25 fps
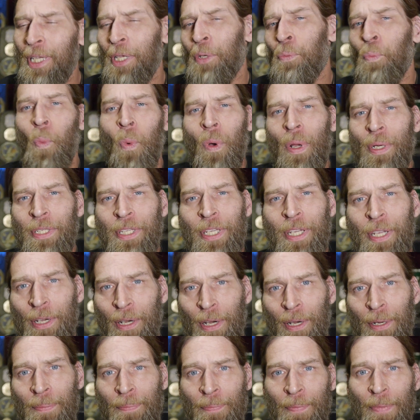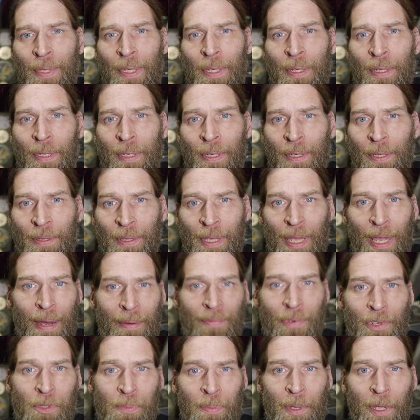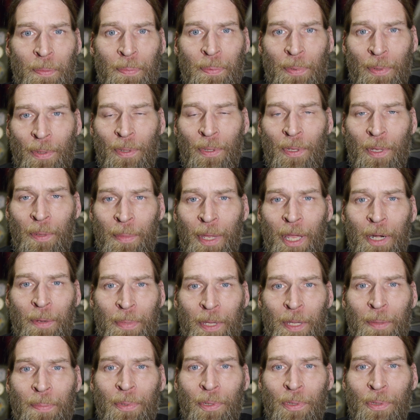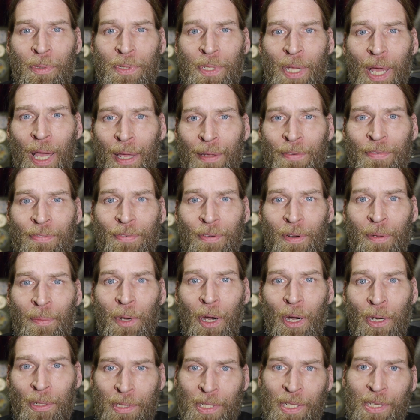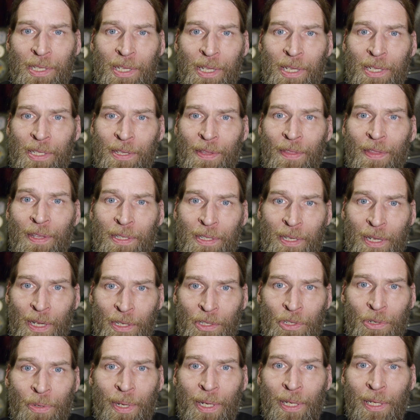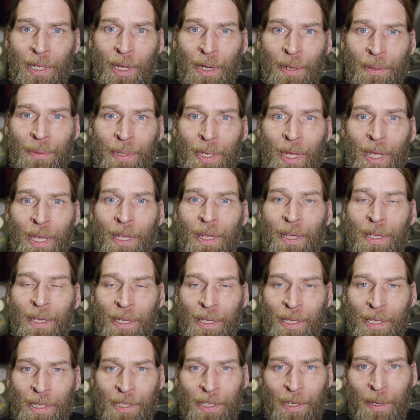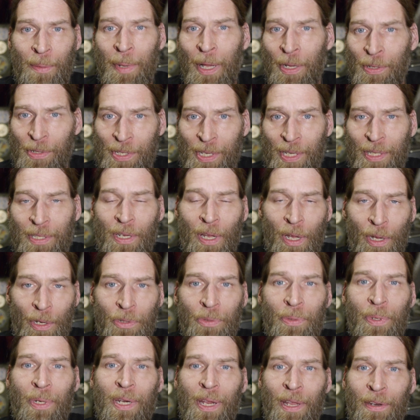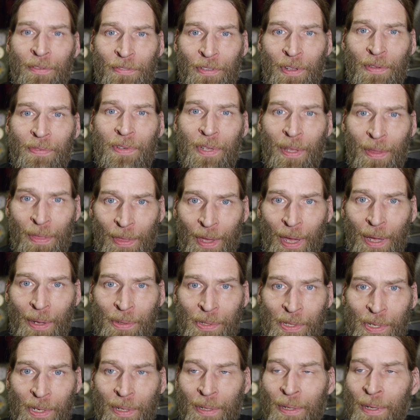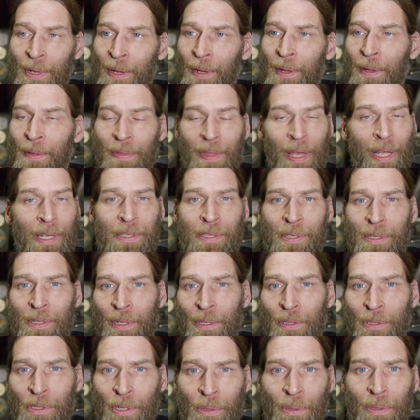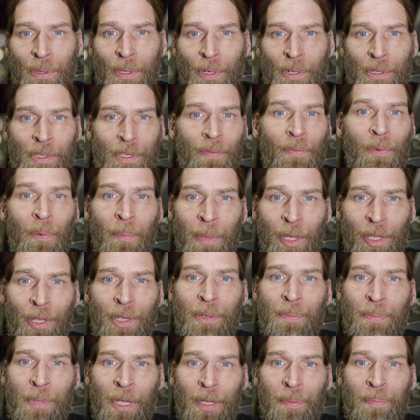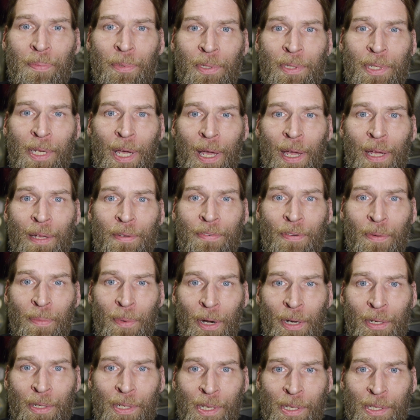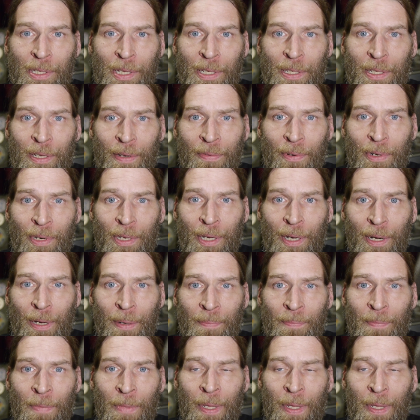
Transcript: in one year, the average people amount of people who die from heart disease in this country alone is about 650,000. That's two-thirds of a million people die from heart disease every year.